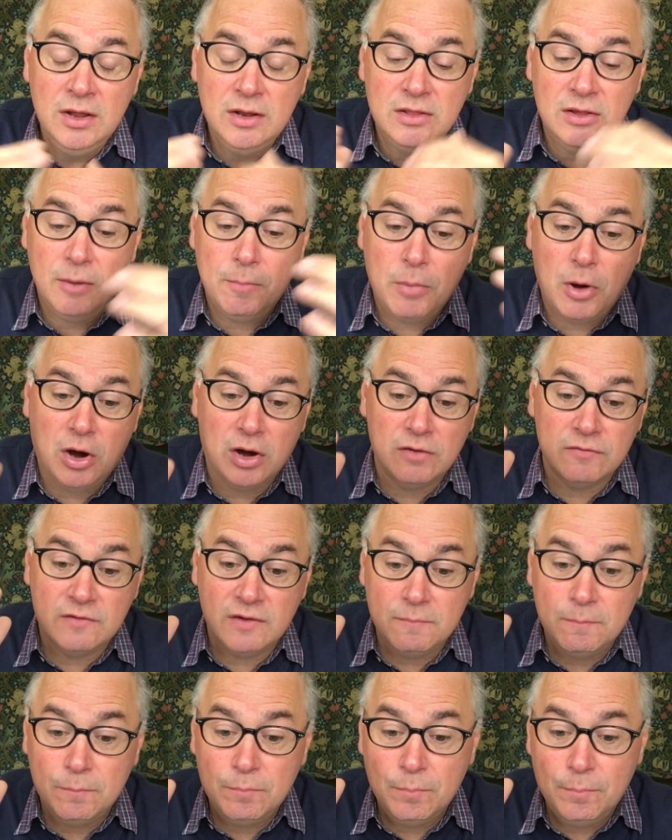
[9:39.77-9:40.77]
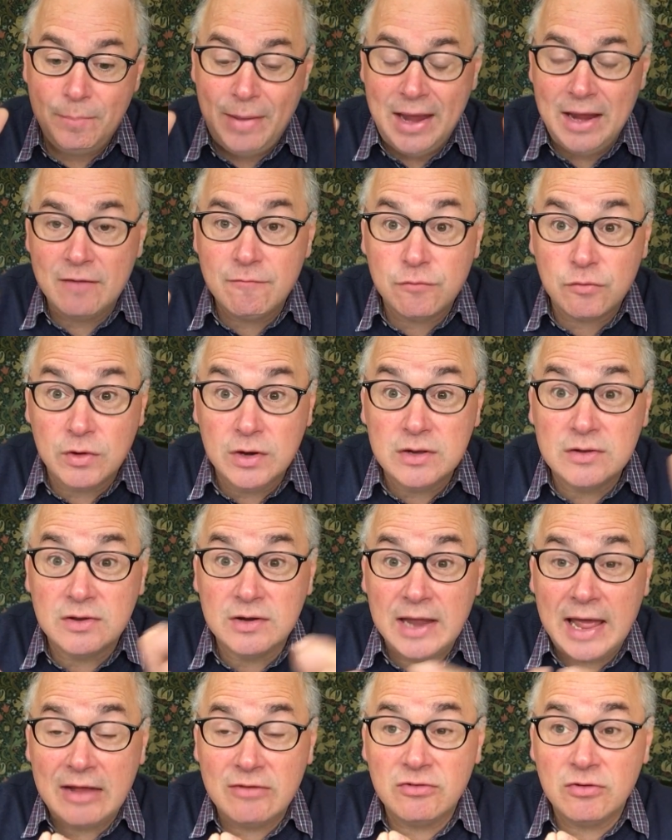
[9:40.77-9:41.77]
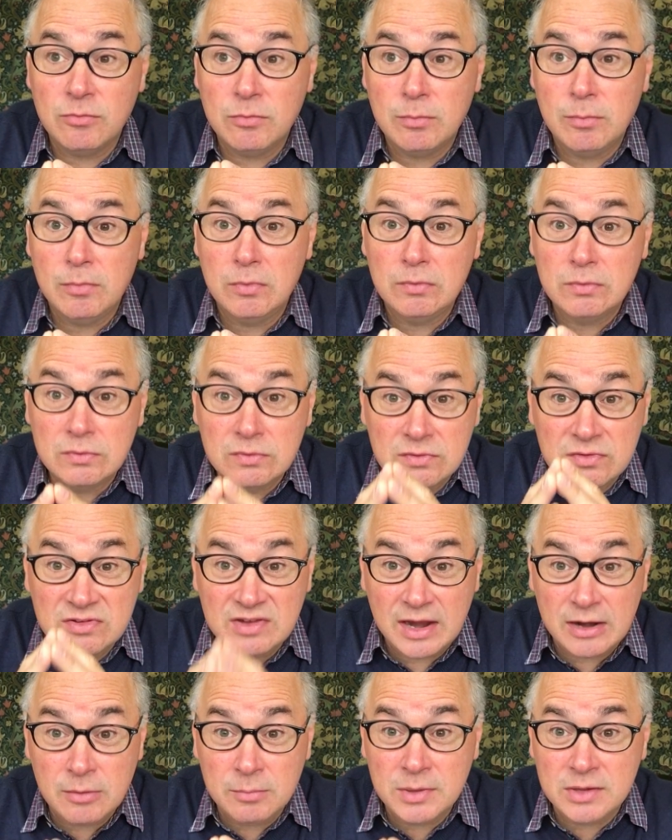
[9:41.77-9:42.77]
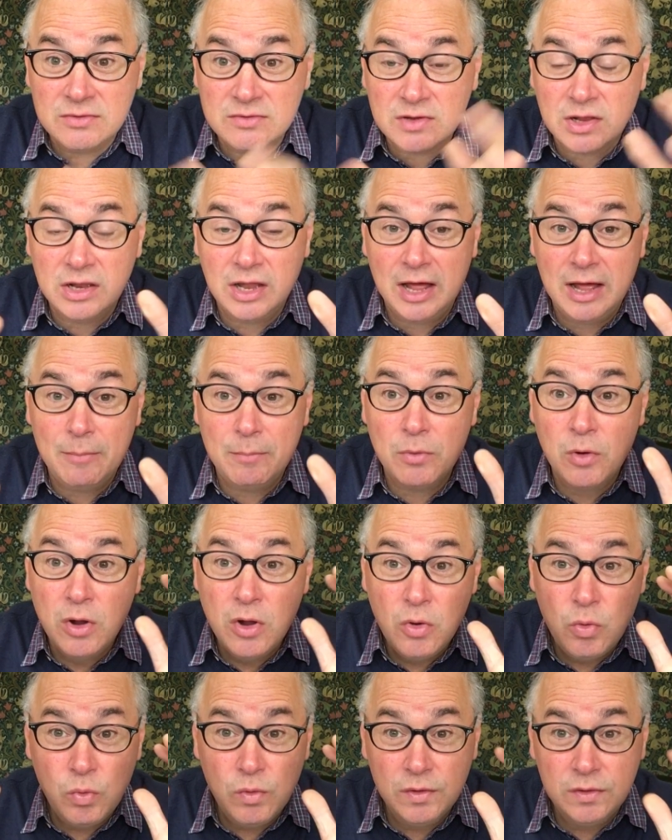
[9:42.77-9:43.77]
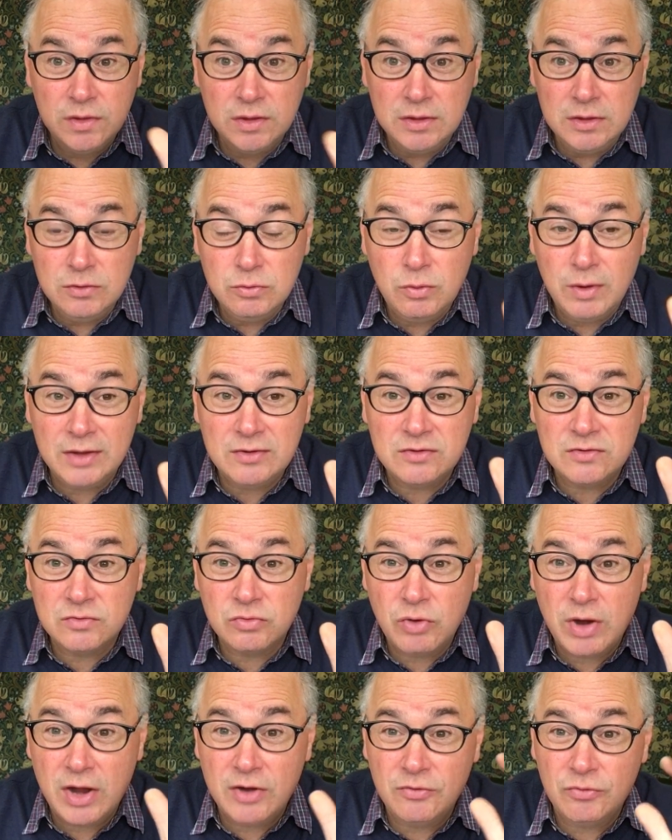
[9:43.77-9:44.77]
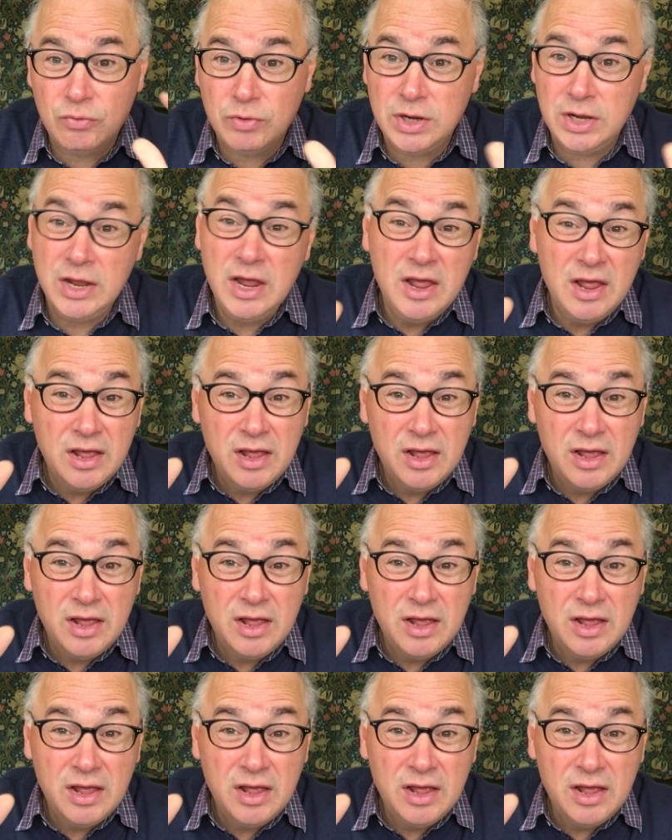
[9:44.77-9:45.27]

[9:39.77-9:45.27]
They're part of the Bank for International Settlements club with the U S Treasury,